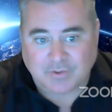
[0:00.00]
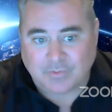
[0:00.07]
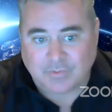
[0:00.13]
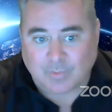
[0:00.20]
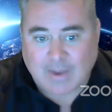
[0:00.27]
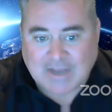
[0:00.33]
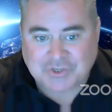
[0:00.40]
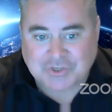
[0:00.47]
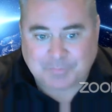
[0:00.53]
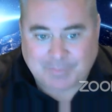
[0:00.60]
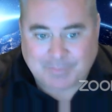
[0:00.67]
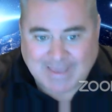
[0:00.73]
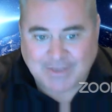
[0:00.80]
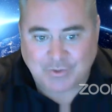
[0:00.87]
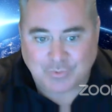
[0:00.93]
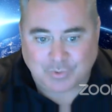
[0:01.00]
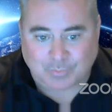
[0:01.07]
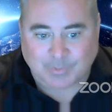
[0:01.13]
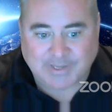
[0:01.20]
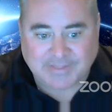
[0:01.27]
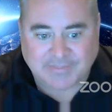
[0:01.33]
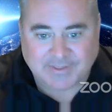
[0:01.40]
They'll actually pay you to
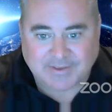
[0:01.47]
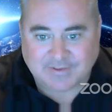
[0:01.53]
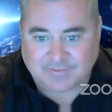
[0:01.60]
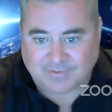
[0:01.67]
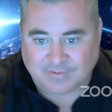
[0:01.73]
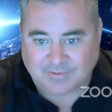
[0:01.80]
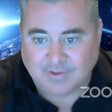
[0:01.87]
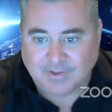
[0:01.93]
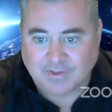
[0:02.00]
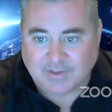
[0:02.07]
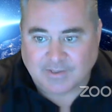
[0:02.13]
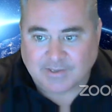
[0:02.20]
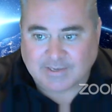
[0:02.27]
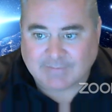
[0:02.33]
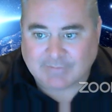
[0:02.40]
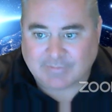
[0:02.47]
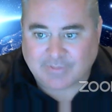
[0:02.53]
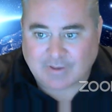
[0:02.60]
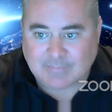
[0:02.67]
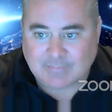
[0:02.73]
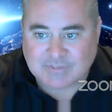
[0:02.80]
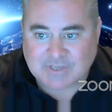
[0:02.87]
read these and give it
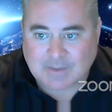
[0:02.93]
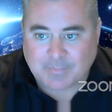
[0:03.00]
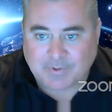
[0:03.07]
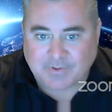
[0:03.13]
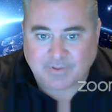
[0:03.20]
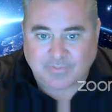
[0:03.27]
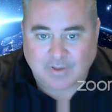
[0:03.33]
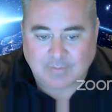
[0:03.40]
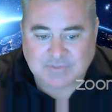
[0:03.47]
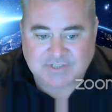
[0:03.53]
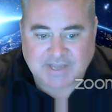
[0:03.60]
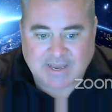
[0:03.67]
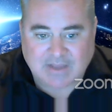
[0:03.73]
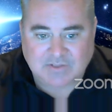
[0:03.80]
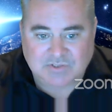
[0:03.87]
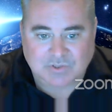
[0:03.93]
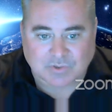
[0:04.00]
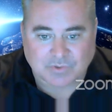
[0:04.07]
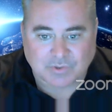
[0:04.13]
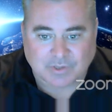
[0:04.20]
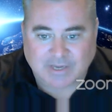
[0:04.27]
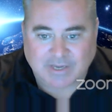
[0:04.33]
thumbs up and thumbs down. So
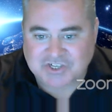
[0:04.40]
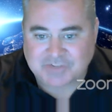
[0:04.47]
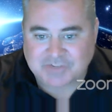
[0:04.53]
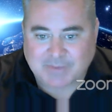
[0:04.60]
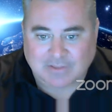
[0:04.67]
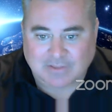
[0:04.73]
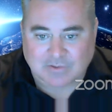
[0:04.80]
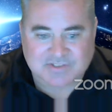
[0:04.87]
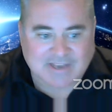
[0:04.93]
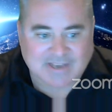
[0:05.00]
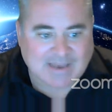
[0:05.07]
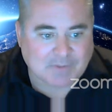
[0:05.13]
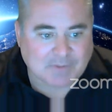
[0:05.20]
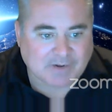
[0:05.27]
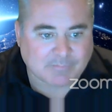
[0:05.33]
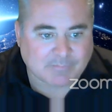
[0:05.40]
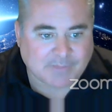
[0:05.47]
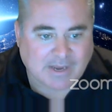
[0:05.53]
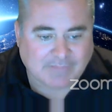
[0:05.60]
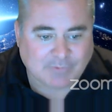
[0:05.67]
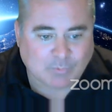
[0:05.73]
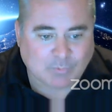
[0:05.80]
you can actually make a little side money from
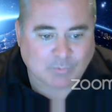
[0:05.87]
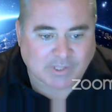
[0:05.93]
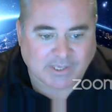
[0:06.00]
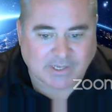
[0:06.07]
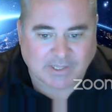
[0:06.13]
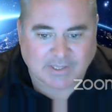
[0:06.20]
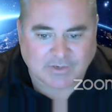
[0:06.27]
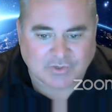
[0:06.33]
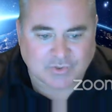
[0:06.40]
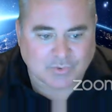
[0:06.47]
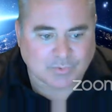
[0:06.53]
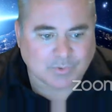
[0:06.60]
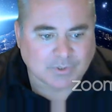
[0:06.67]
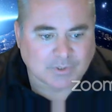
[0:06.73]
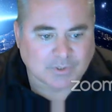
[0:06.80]
that if you want to get into